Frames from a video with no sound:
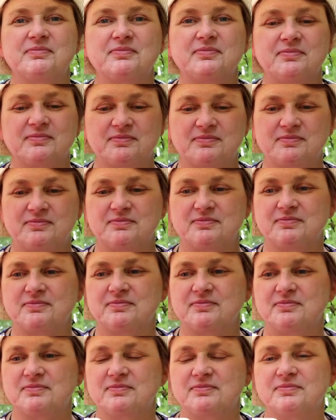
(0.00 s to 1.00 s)

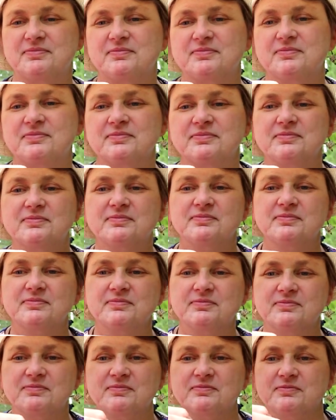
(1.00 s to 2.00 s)

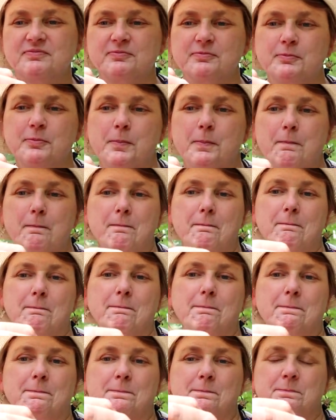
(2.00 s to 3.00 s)

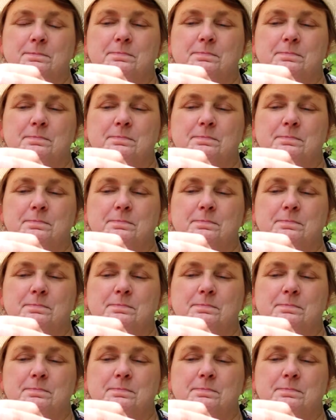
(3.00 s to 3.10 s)
(not speaking)